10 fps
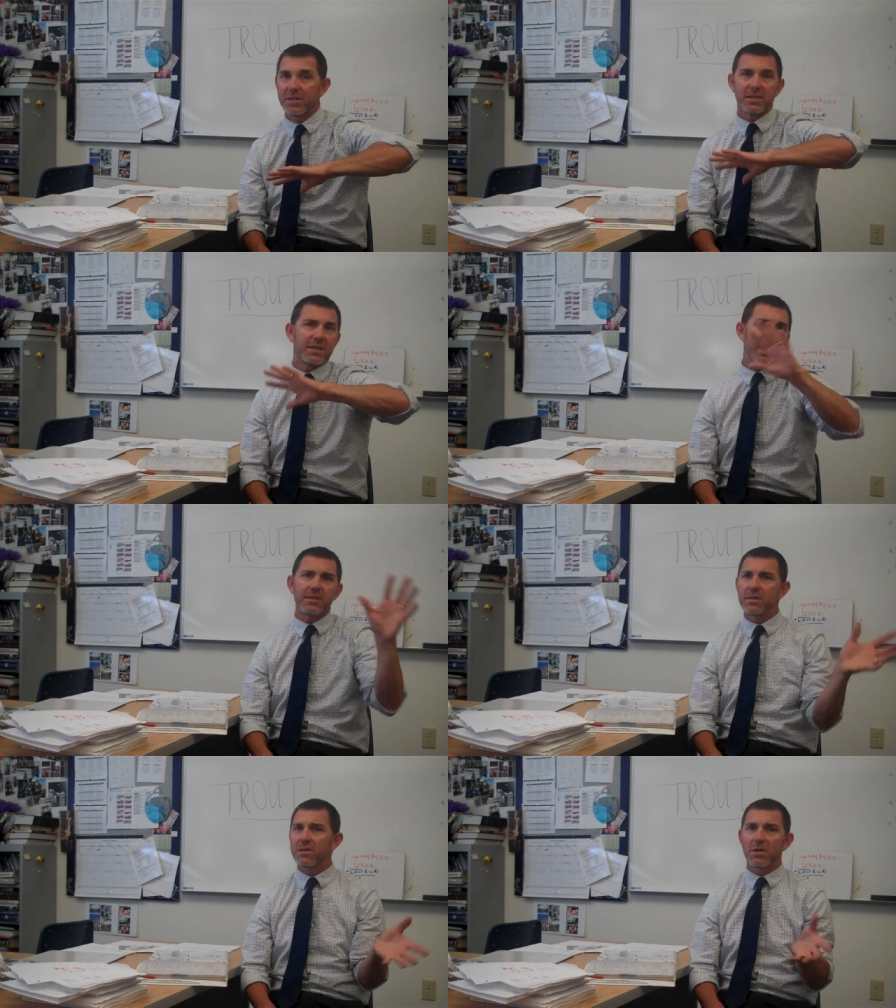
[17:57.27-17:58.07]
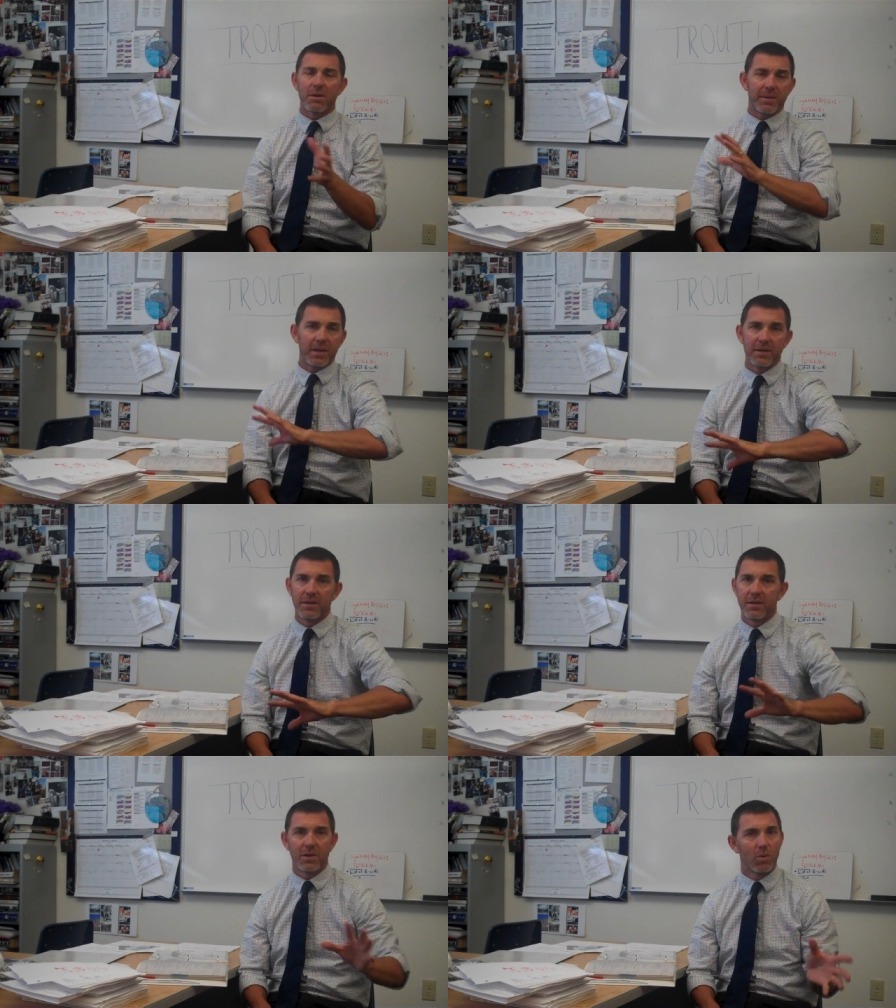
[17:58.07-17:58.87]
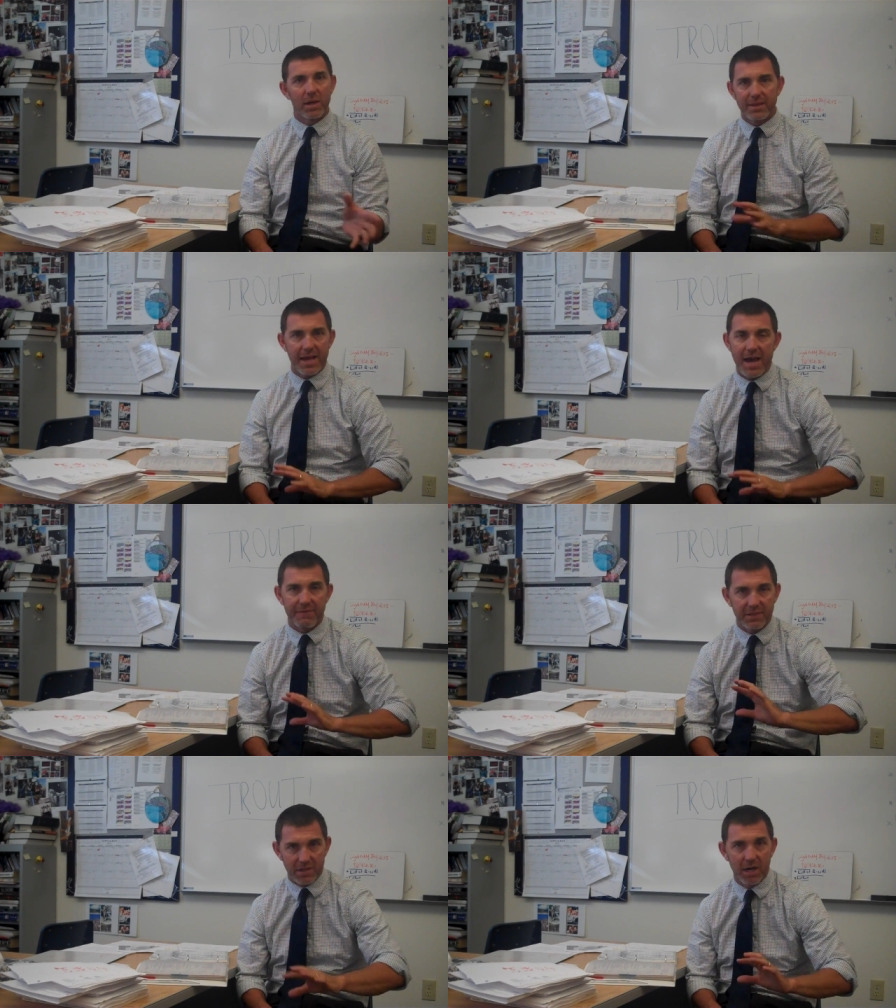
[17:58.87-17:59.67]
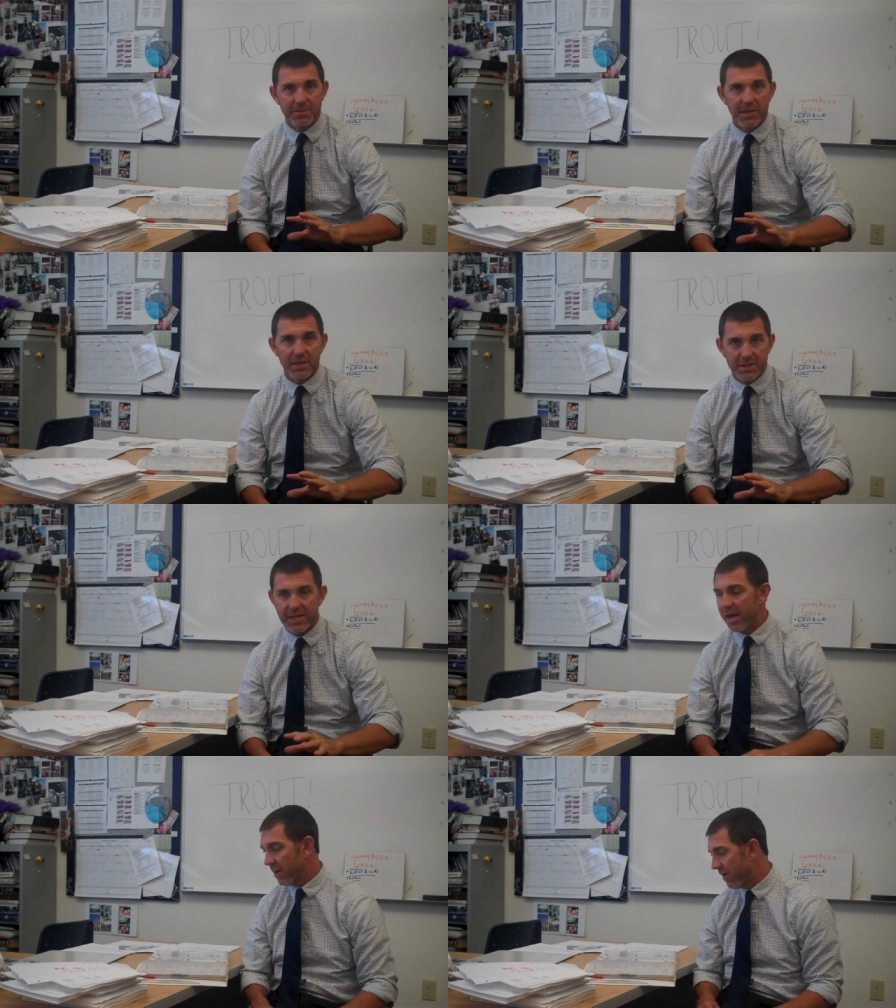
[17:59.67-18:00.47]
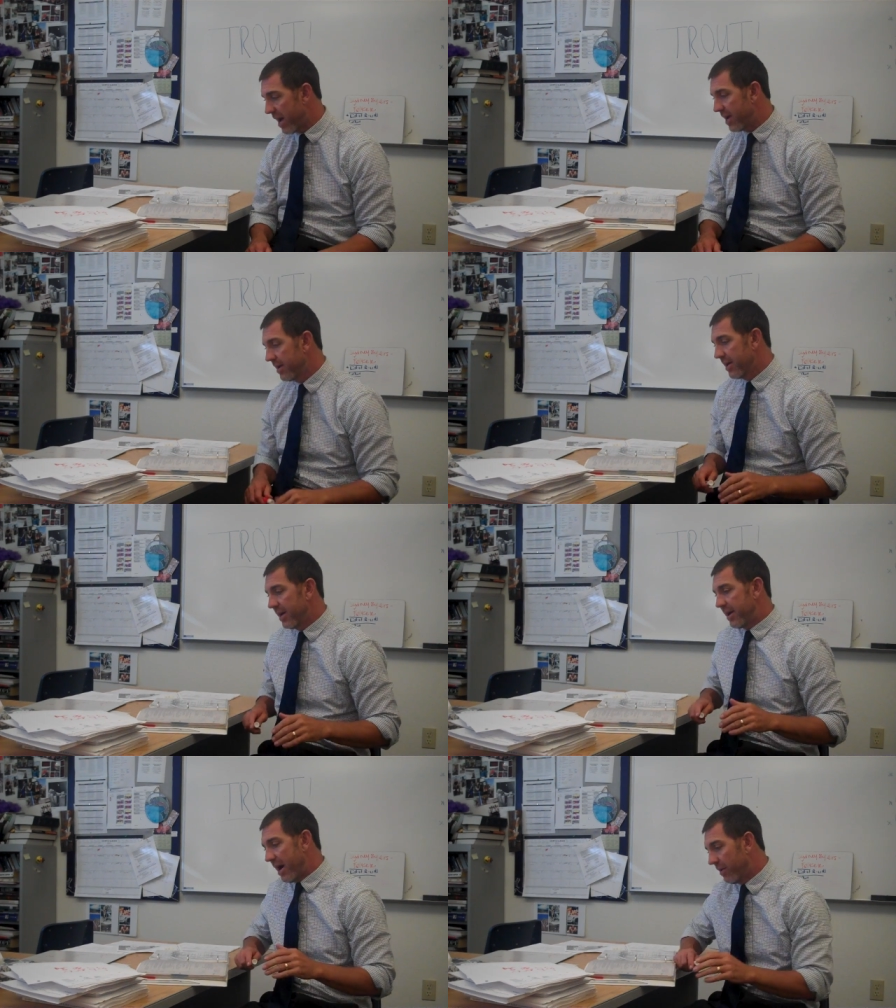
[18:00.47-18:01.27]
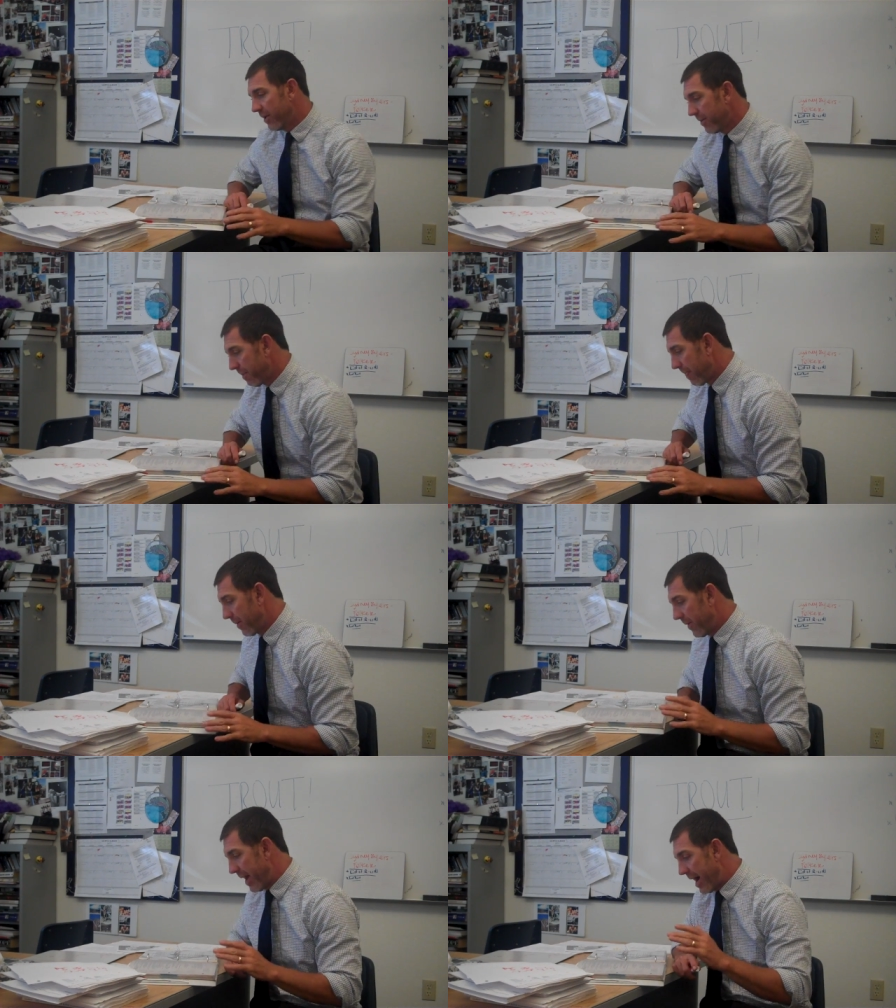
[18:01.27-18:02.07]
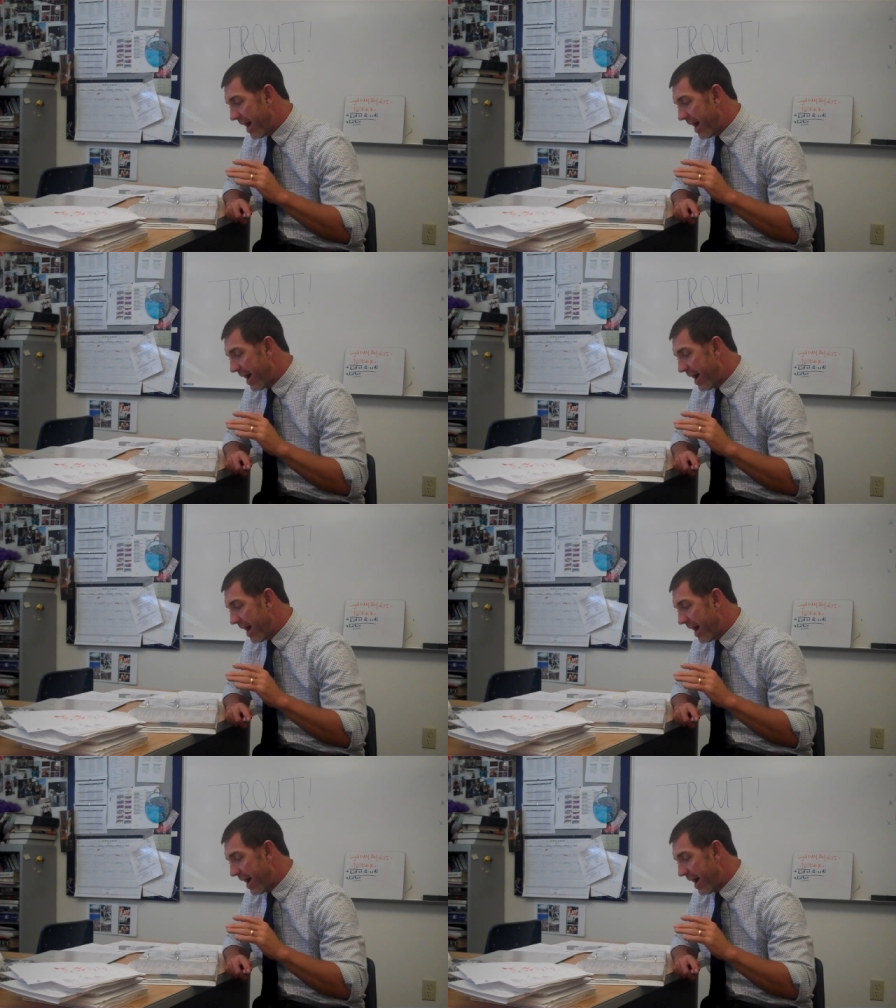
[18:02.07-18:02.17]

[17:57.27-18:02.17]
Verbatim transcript: States determine what they have. It's up to the state, all right? Now, what we